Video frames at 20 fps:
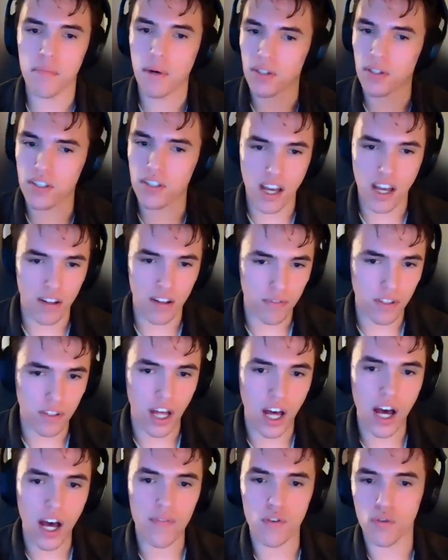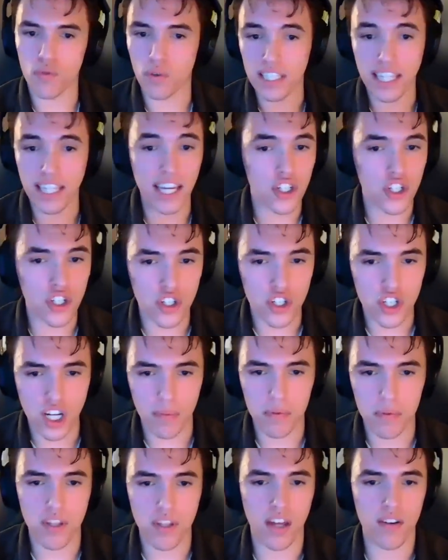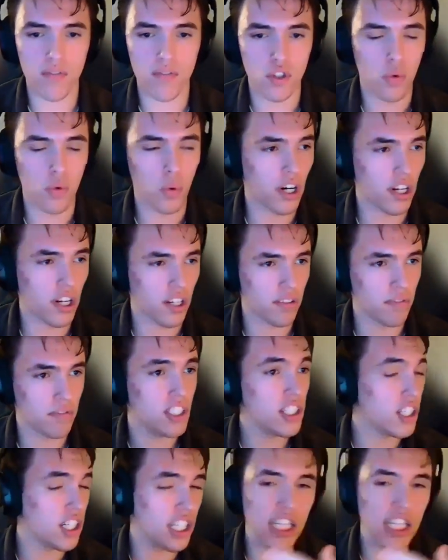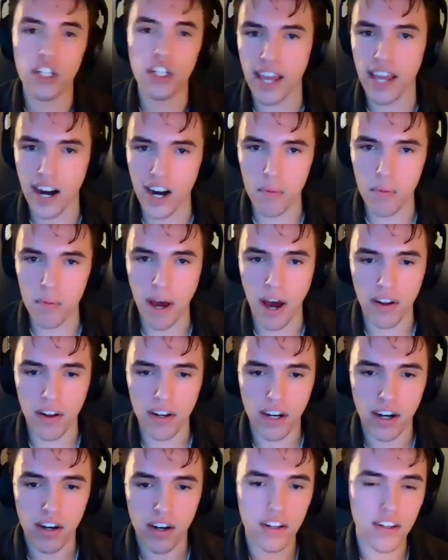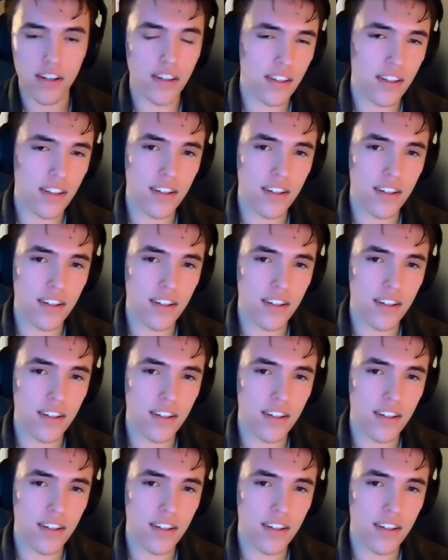about self-love or relationships that you want to clear the air about here?